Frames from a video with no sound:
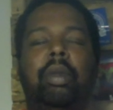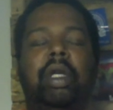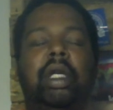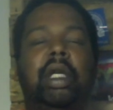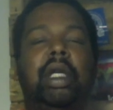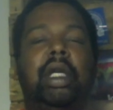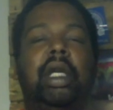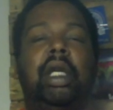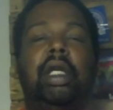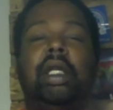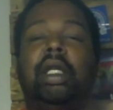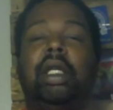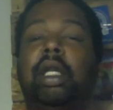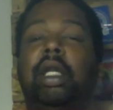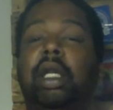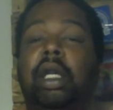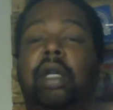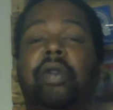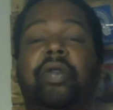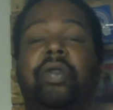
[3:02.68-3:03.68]
killing a
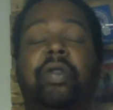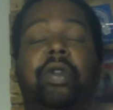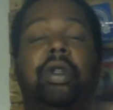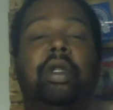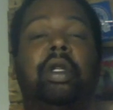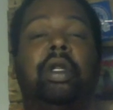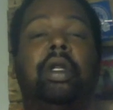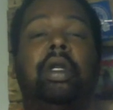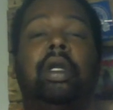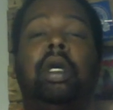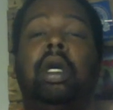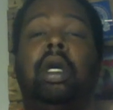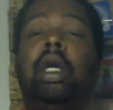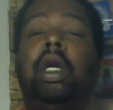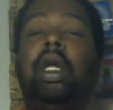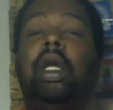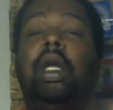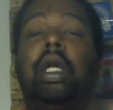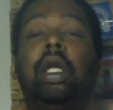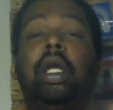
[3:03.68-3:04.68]
nigga for
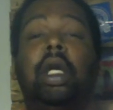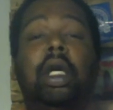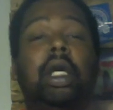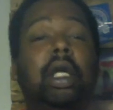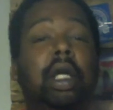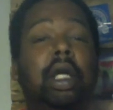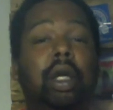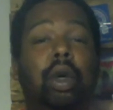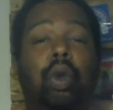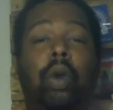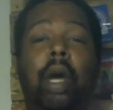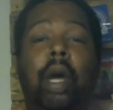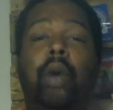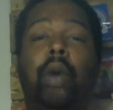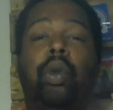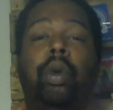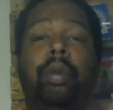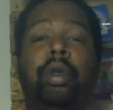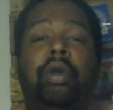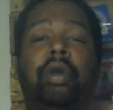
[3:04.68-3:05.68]
looking at a
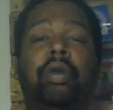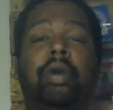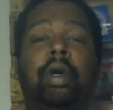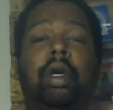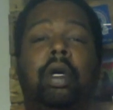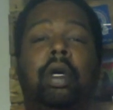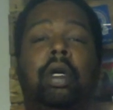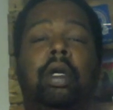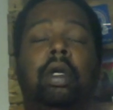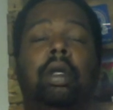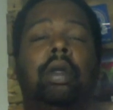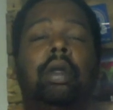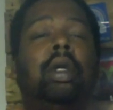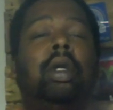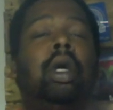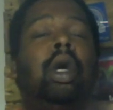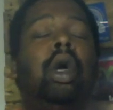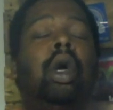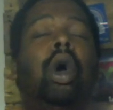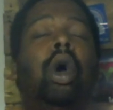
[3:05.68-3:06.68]
white woman
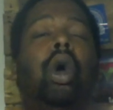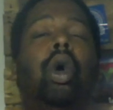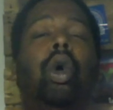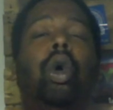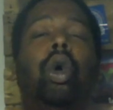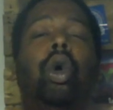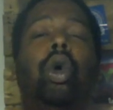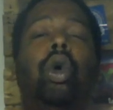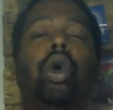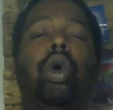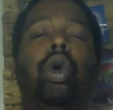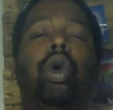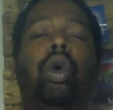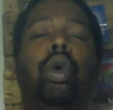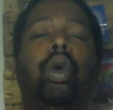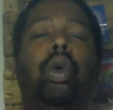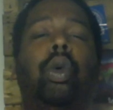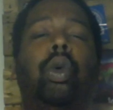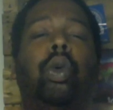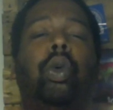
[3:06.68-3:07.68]
wrong,
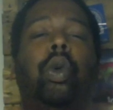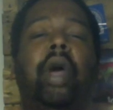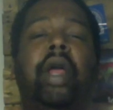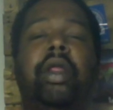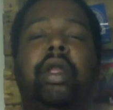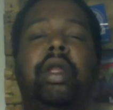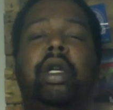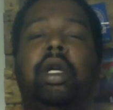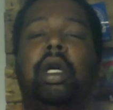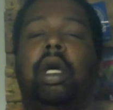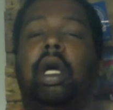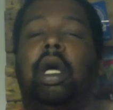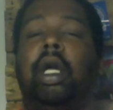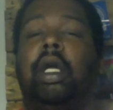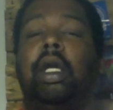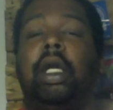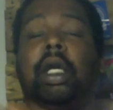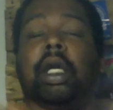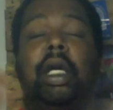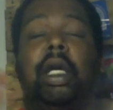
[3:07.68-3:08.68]
or whether a
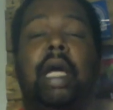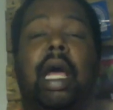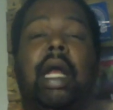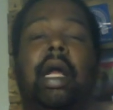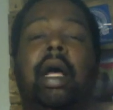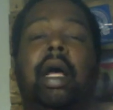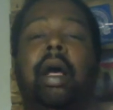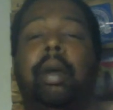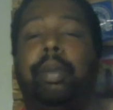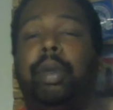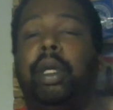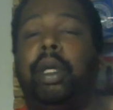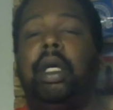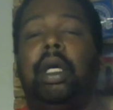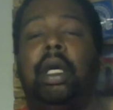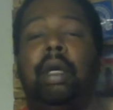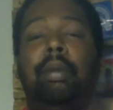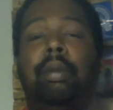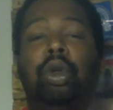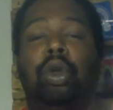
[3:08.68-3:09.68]
nigga got
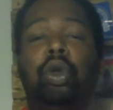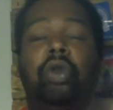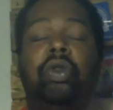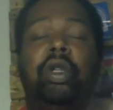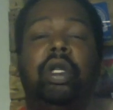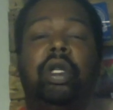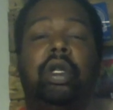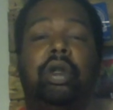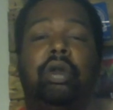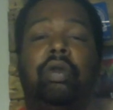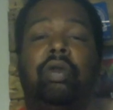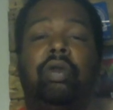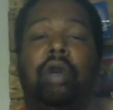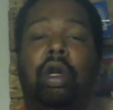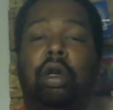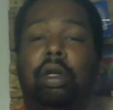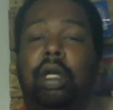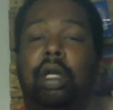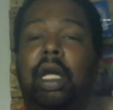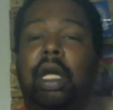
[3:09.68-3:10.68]
uppity and moved into the
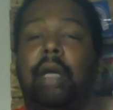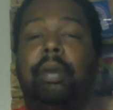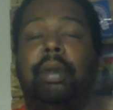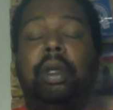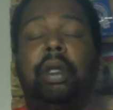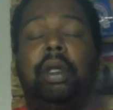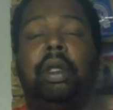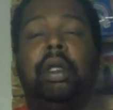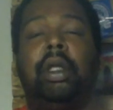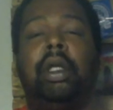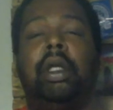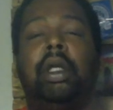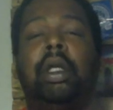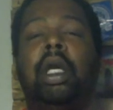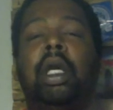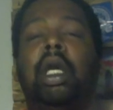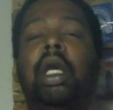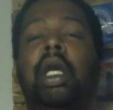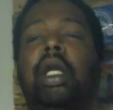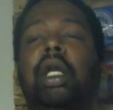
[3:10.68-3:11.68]
wrong
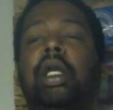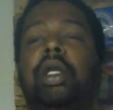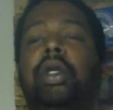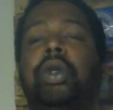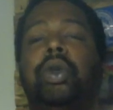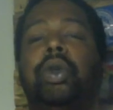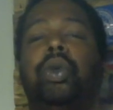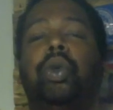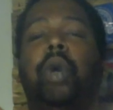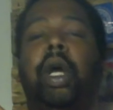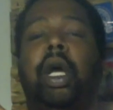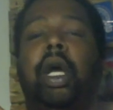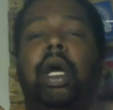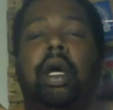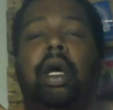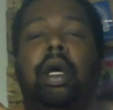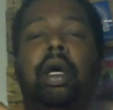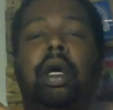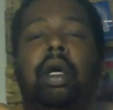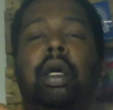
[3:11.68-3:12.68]
neighborhood, to
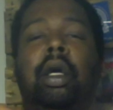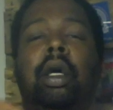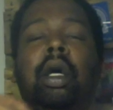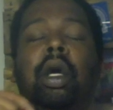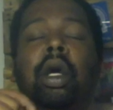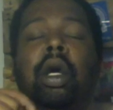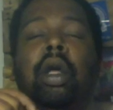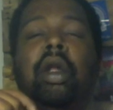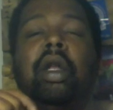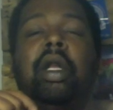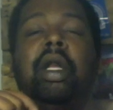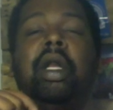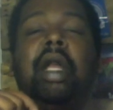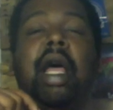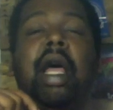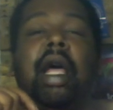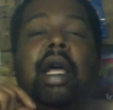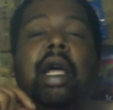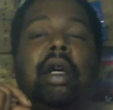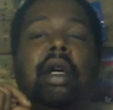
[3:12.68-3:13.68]
where
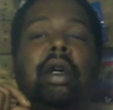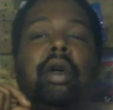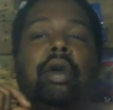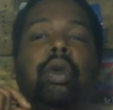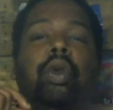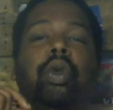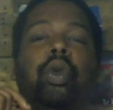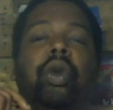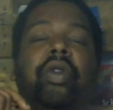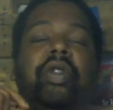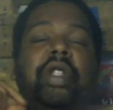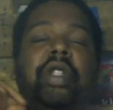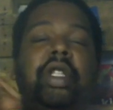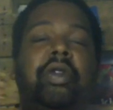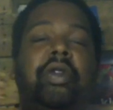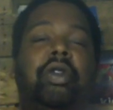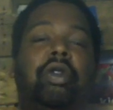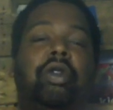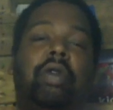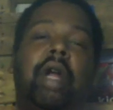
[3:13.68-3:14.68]
now with
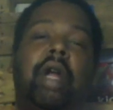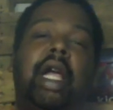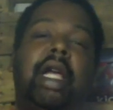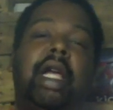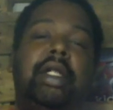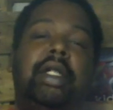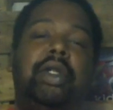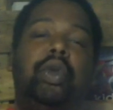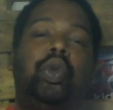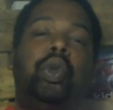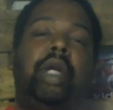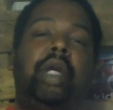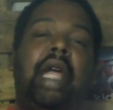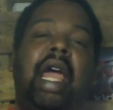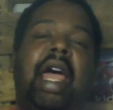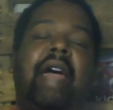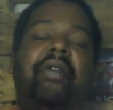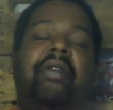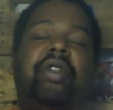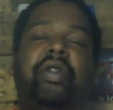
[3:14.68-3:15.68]
civil rights we
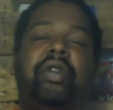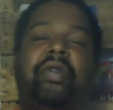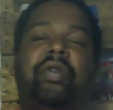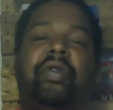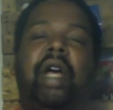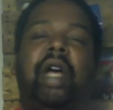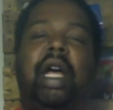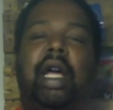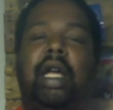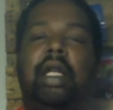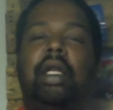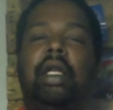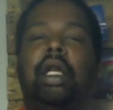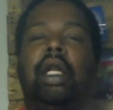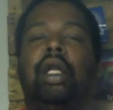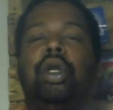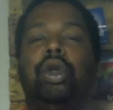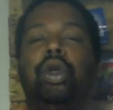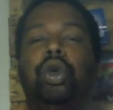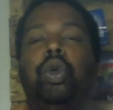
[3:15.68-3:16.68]
have to find
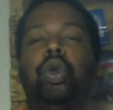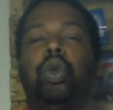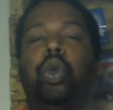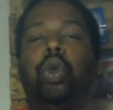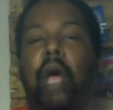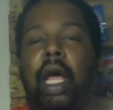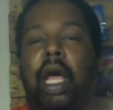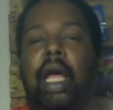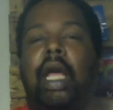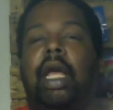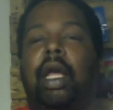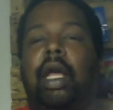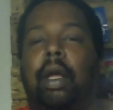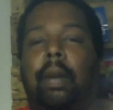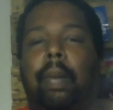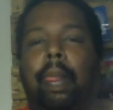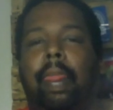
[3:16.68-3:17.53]
a new way